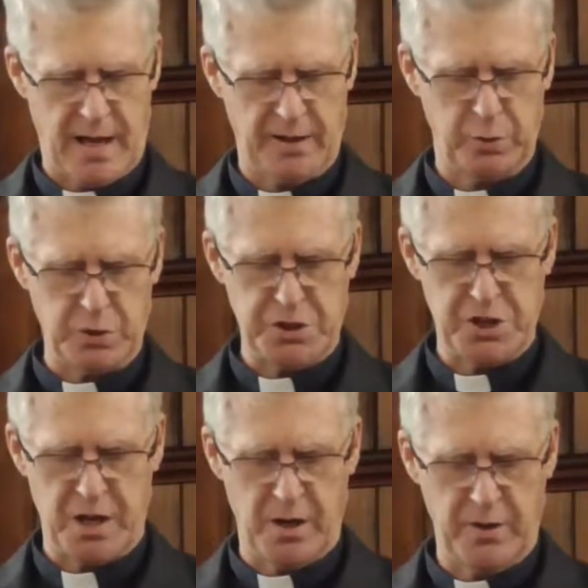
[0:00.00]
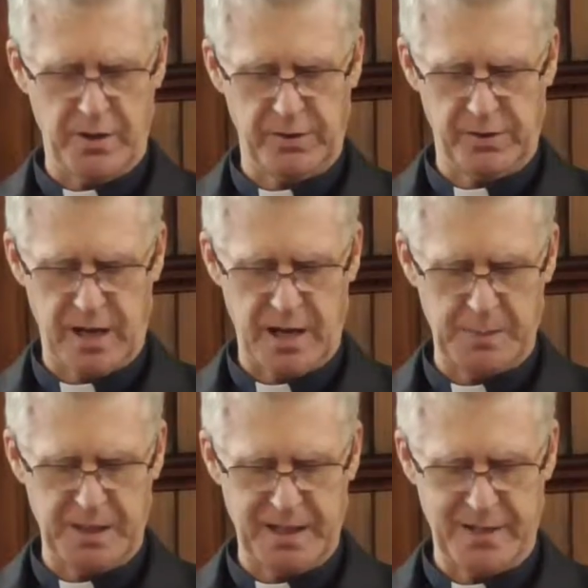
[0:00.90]
as we share this time
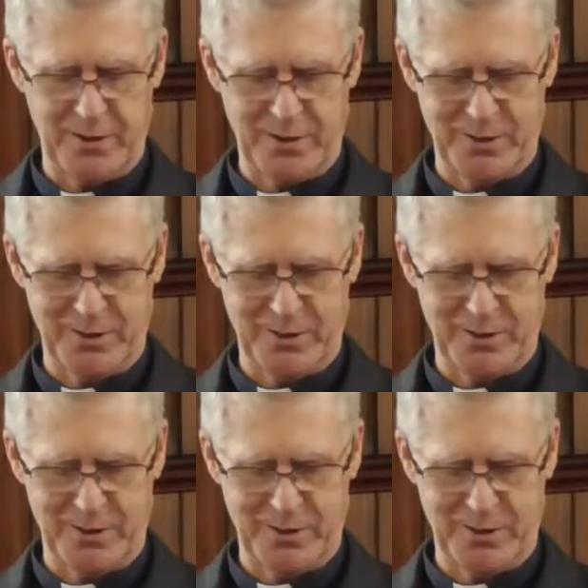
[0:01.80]
together.